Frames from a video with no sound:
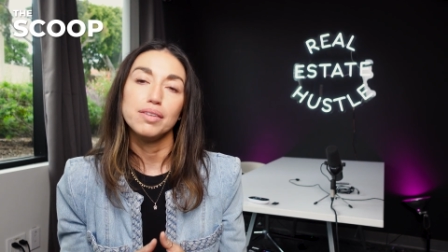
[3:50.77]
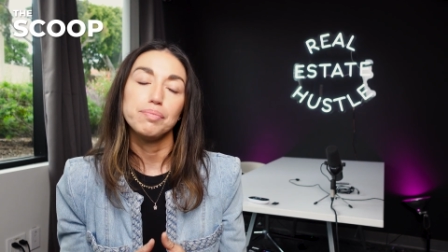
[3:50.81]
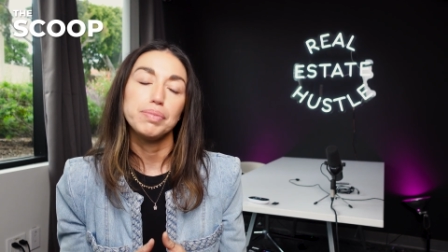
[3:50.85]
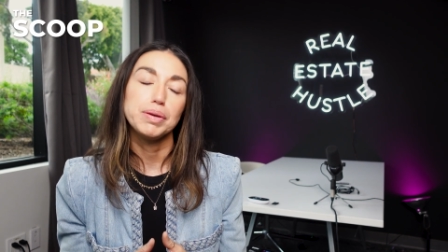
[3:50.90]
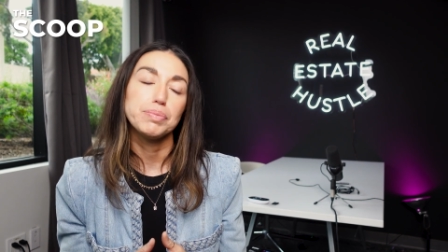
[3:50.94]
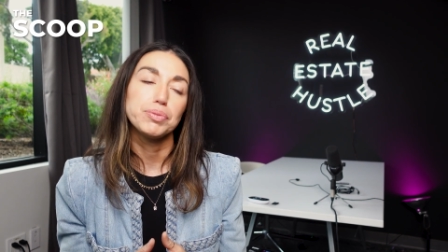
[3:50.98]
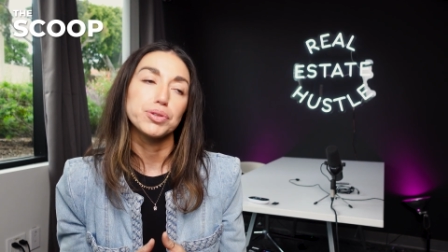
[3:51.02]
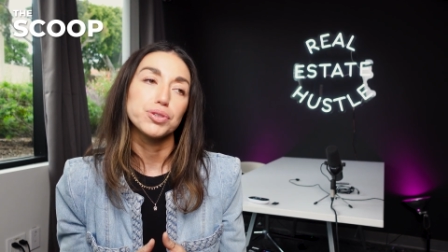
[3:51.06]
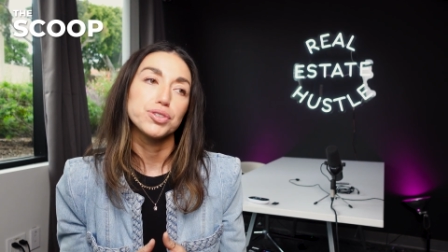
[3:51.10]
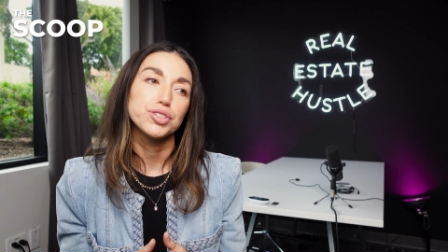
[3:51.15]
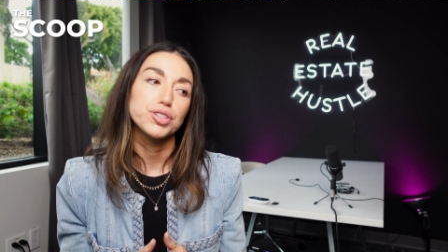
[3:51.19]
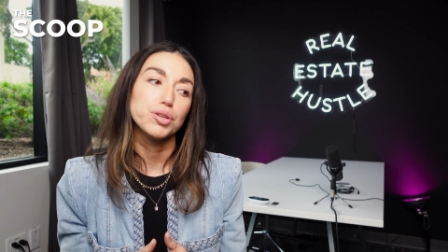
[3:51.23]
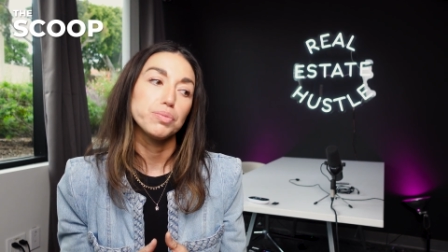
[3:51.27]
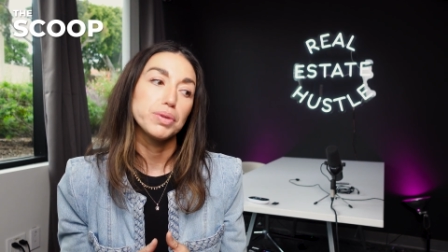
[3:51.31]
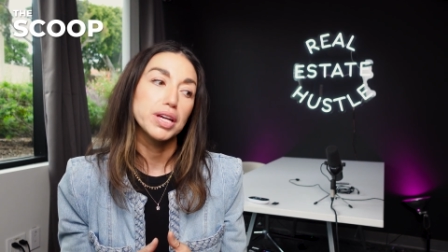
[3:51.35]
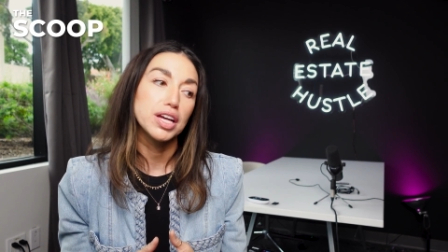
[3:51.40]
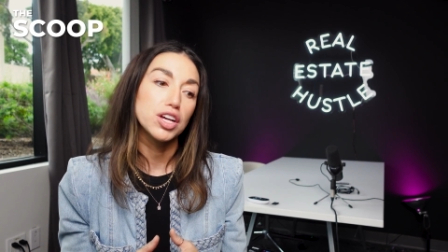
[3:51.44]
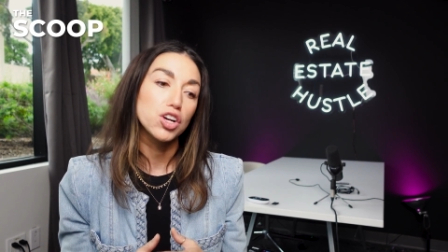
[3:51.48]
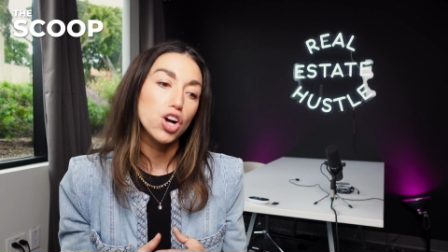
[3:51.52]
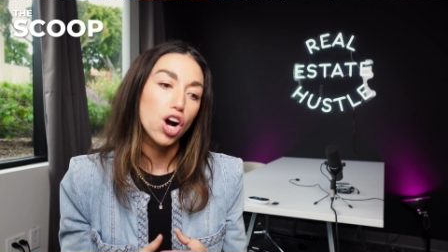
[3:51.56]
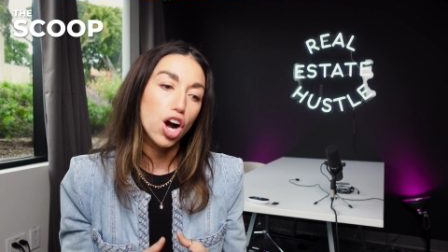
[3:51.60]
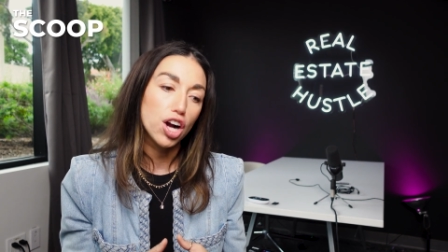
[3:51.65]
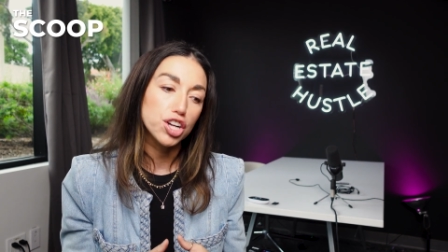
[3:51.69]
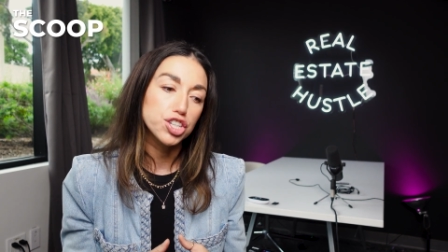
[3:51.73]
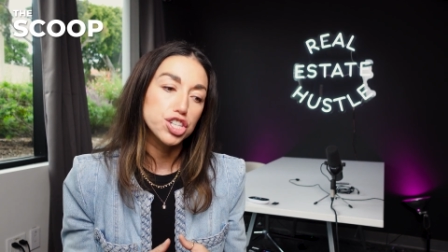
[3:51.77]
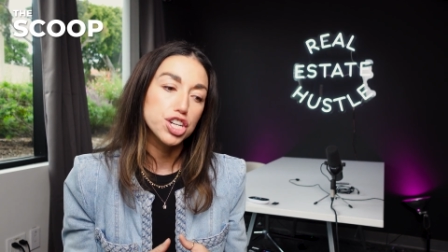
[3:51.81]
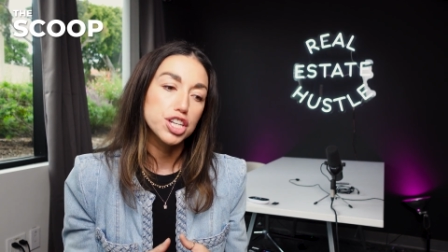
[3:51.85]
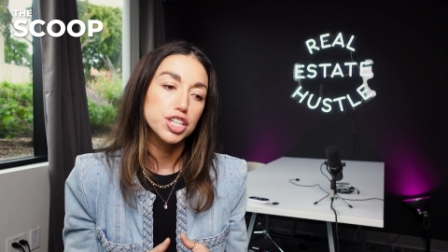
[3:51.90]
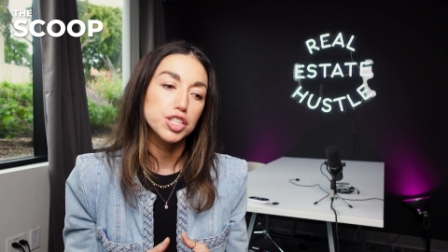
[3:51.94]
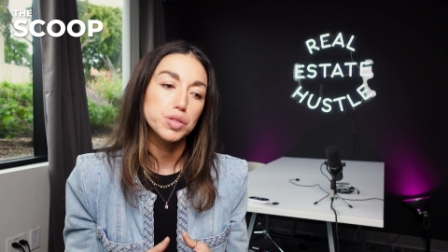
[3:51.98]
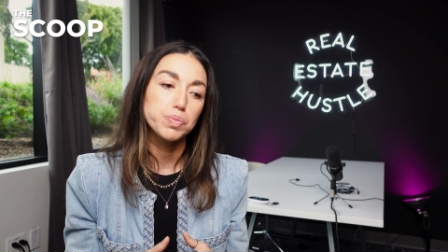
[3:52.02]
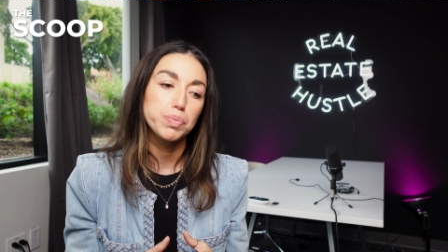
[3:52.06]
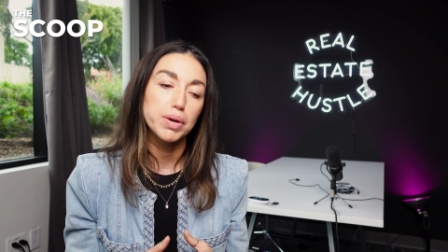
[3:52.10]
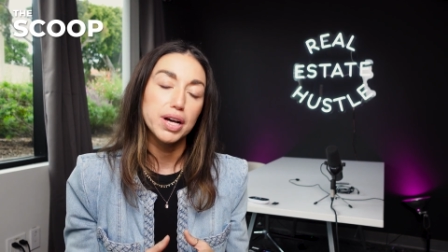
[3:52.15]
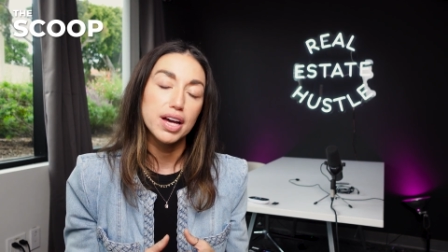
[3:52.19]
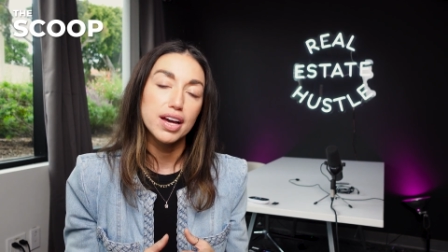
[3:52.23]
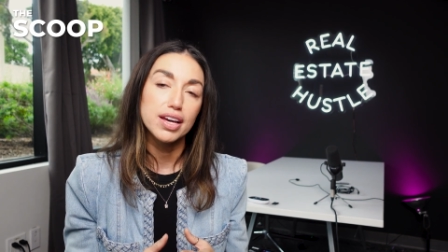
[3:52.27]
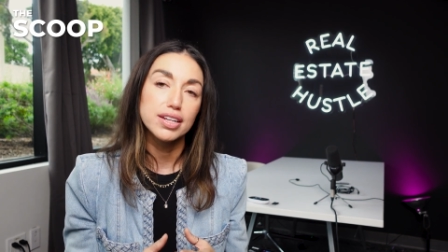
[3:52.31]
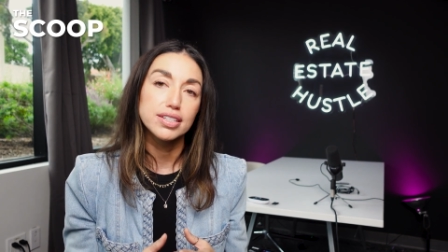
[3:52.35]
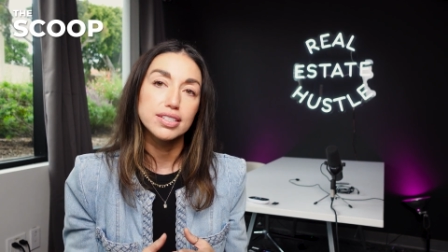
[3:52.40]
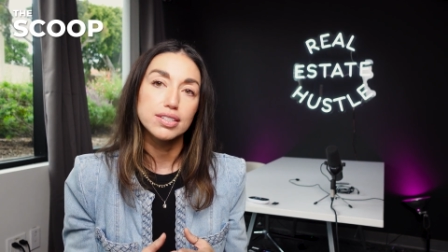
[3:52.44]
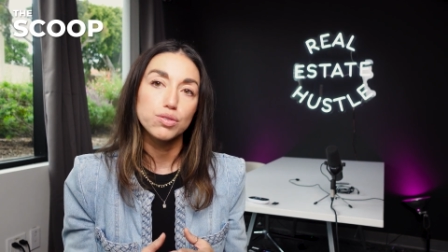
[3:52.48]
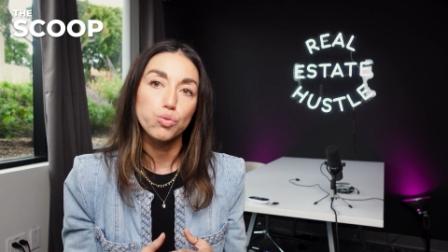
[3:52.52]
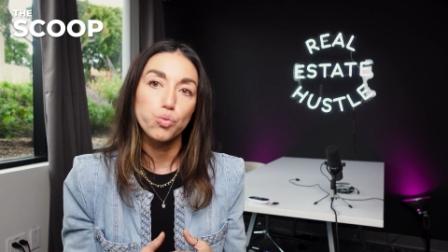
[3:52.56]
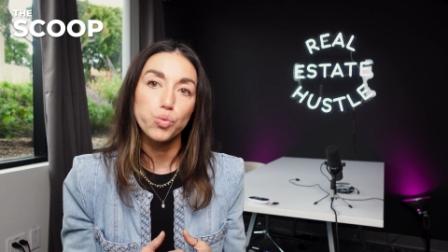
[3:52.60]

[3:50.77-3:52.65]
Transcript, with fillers: People are still being cautious, but